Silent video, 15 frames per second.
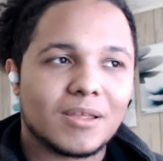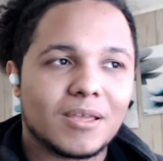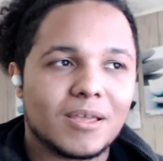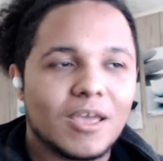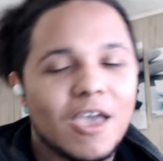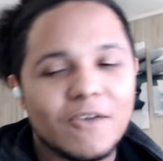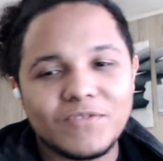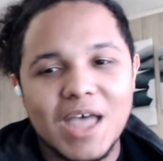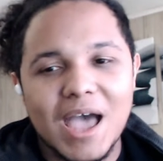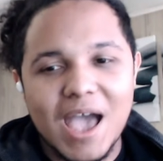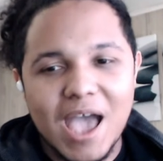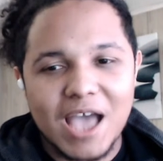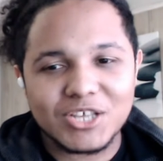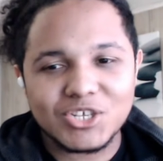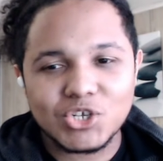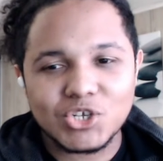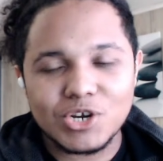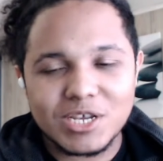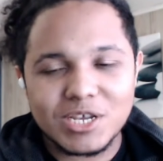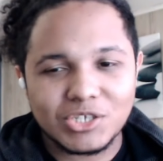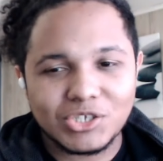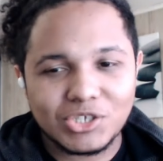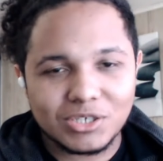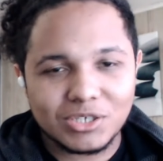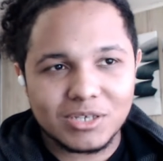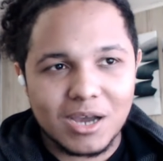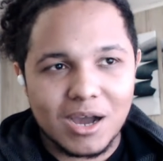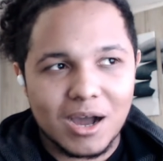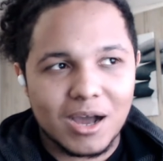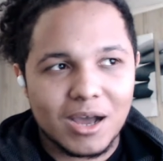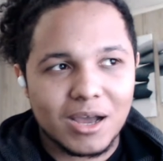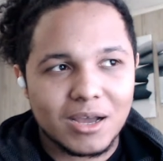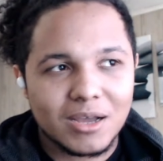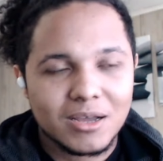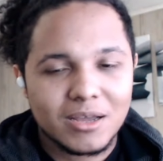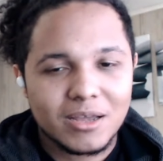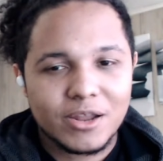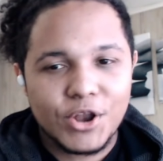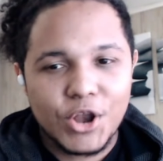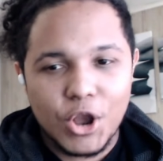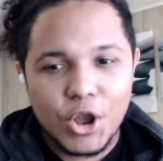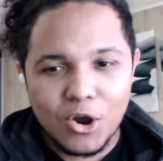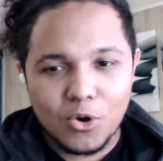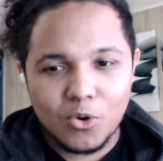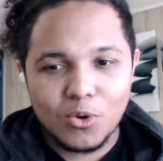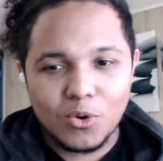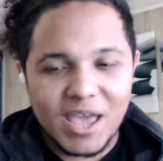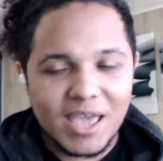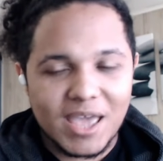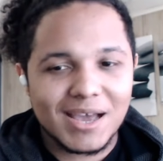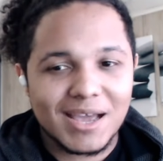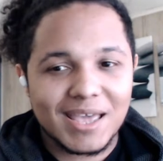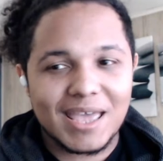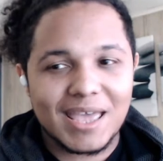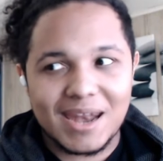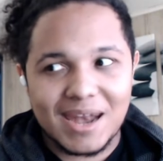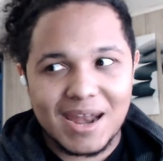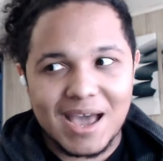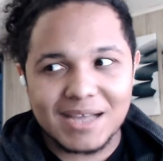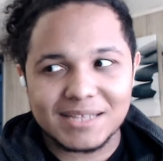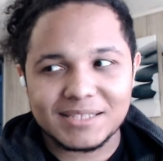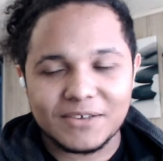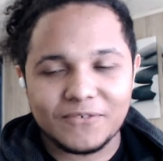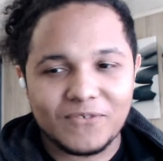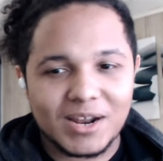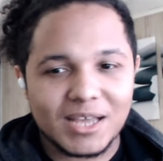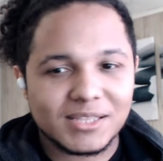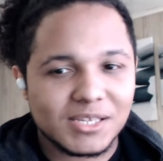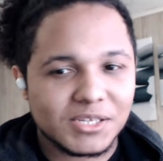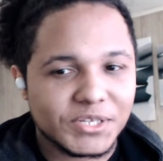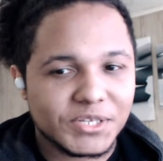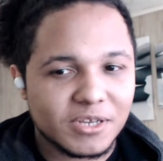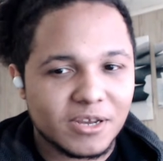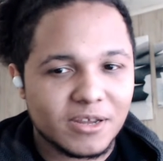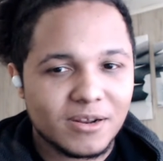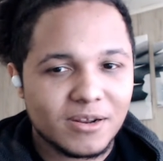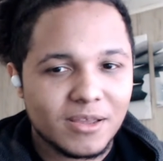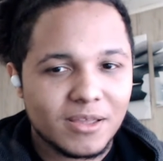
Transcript: If the answer is no, Ea cannot deflect the sun,